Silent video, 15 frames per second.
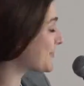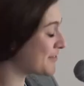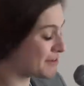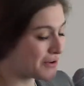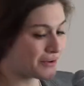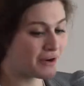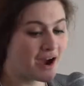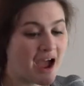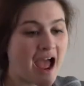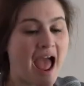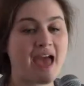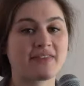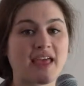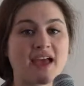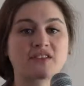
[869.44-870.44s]
few.
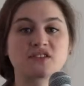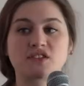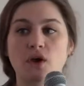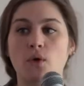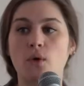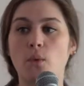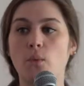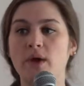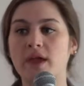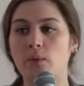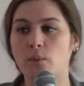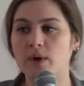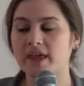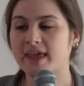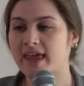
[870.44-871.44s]
And so
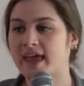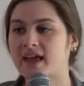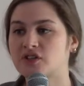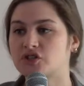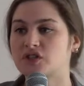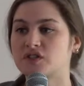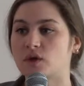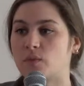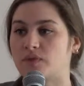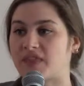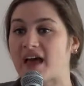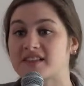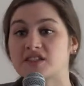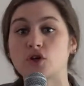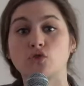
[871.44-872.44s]
we can't just,
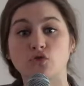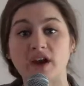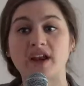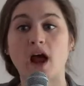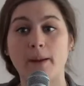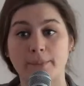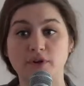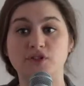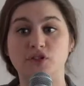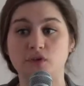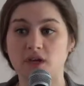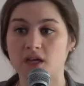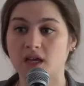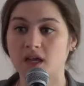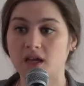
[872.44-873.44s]
that's a great
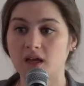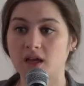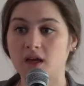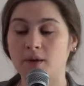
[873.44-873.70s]
opportunity,